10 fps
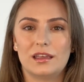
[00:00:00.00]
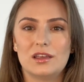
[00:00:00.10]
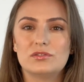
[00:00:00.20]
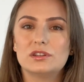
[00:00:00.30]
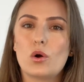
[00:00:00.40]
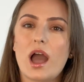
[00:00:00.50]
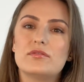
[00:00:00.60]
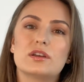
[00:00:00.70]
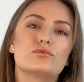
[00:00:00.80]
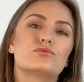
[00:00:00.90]
Even though
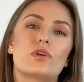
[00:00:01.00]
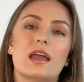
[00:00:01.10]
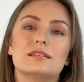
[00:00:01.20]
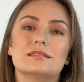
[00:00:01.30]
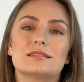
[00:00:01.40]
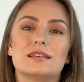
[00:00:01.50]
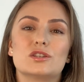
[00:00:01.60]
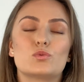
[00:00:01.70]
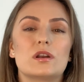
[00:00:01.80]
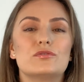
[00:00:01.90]
having friends
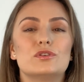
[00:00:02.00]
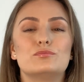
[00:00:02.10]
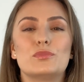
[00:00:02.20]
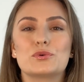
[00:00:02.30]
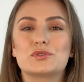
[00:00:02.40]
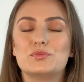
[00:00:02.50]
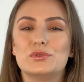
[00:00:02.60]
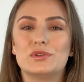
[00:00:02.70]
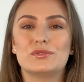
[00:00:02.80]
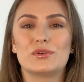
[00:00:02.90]
is one of the most
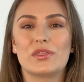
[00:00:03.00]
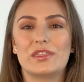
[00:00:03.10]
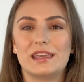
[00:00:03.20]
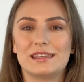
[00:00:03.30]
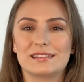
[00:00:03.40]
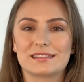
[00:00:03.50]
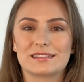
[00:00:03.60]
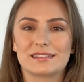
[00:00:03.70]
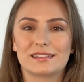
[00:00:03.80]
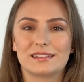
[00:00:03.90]
beautiful
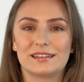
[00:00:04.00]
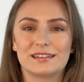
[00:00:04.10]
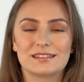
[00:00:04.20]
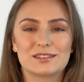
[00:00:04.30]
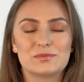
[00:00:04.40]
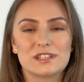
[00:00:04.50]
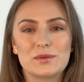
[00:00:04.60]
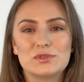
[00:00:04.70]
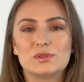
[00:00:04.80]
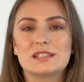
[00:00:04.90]
things,
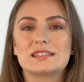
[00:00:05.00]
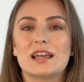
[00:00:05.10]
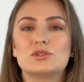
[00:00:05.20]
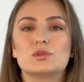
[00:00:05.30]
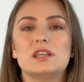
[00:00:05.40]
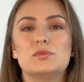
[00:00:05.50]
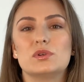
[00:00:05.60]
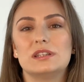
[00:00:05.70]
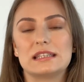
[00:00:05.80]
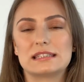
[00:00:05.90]
sometimes you decide to keep
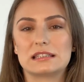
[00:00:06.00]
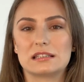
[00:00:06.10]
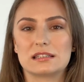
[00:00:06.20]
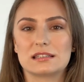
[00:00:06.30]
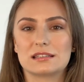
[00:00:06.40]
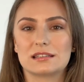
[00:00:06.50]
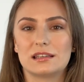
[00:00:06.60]
your distance,